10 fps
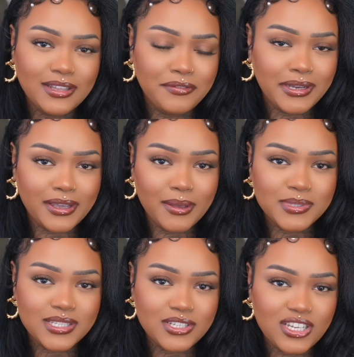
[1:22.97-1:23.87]
love that it
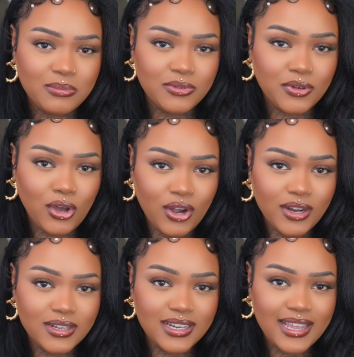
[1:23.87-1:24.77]
comes in the shape of a
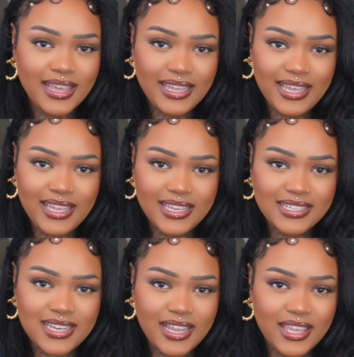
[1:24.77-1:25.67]
heart,
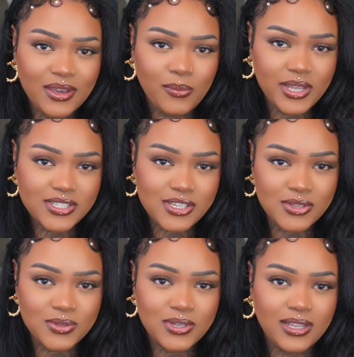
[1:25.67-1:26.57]
and I can't wait to
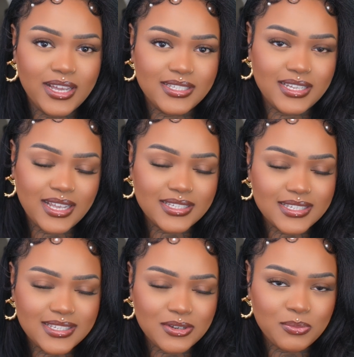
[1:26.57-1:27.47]
utilize it as a
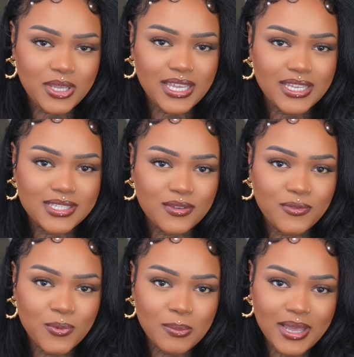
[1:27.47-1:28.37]
centerpiece
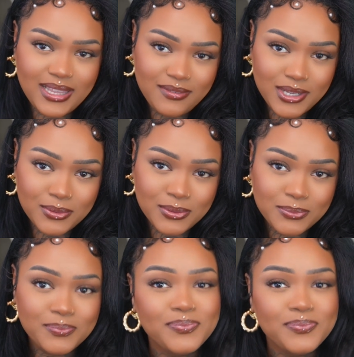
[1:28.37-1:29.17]
for my living room.